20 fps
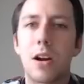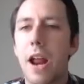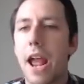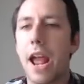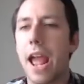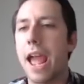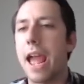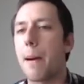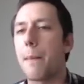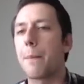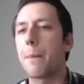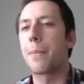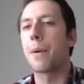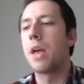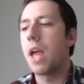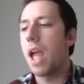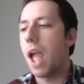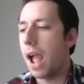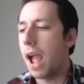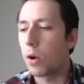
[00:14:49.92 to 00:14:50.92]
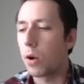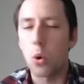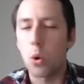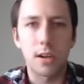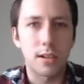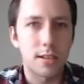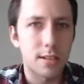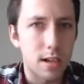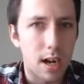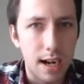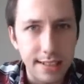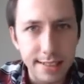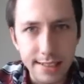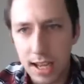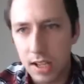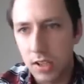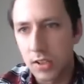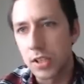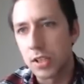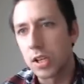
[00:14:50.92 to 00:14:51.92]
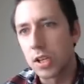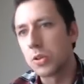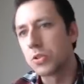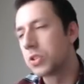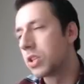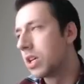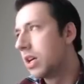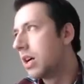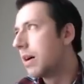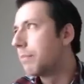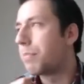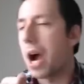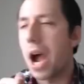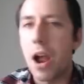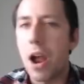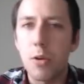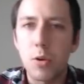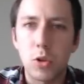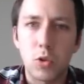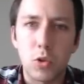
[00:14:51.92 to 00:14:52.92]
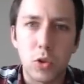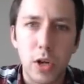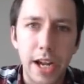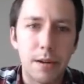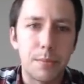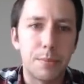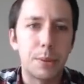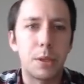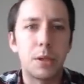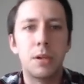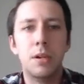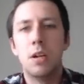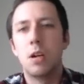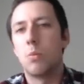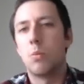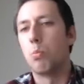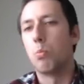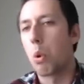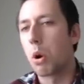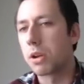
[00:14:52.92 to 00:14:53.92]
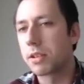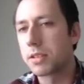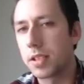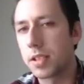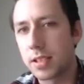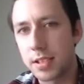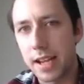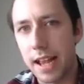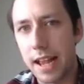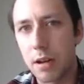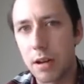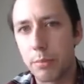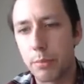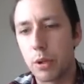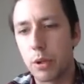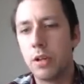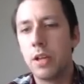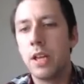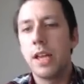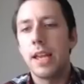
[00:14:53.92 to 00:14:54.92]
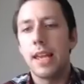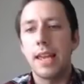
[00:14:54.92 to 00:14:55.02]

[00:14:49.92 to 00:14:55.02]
out of hemp and cornstalk cellulose, biodegradable, more sustainable,